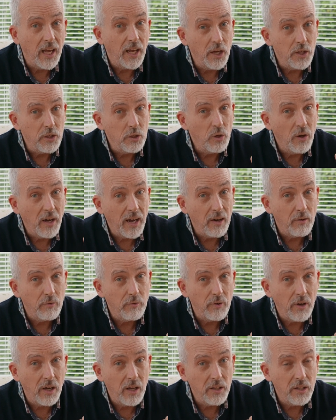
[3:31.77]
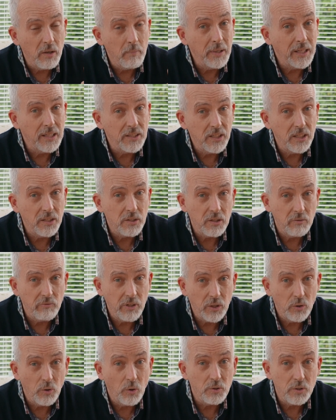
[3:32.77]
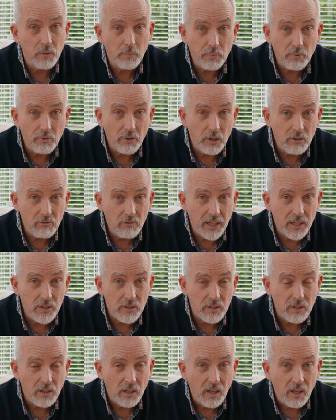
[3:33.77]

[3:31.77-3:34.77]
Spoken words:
You have the ability to record to ProRes,